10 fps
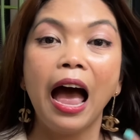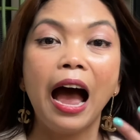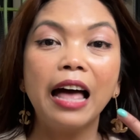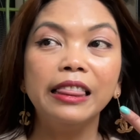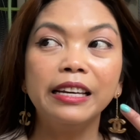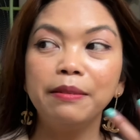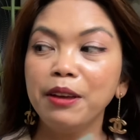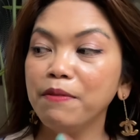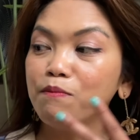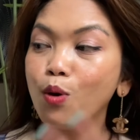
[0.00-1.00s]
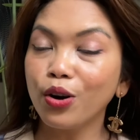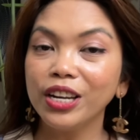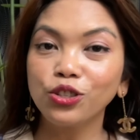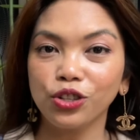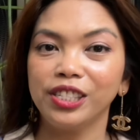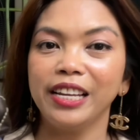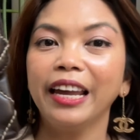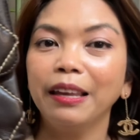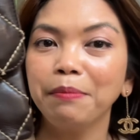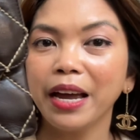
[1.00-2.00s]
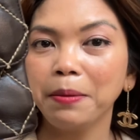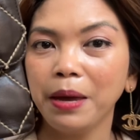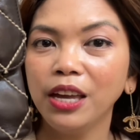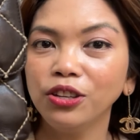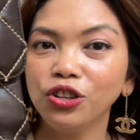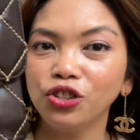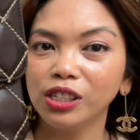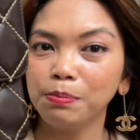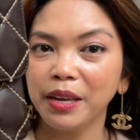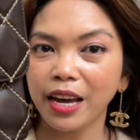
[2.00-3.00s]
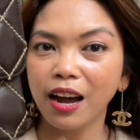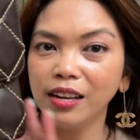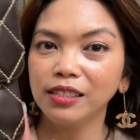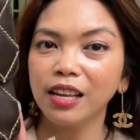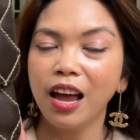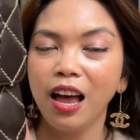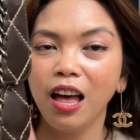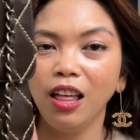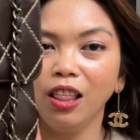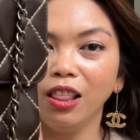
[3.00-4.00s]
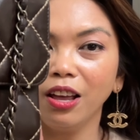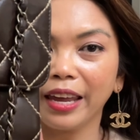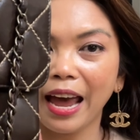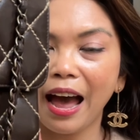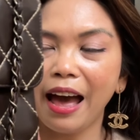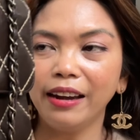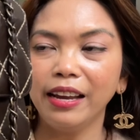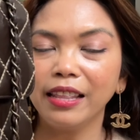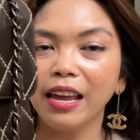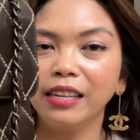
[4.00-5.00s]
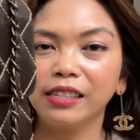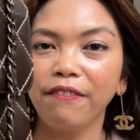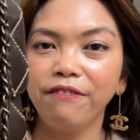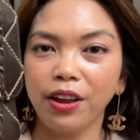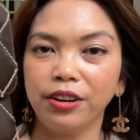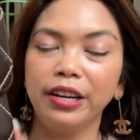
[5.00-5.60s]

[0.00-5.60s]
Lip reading: A little bit more interesting in my opinion, just because look at it, it's a very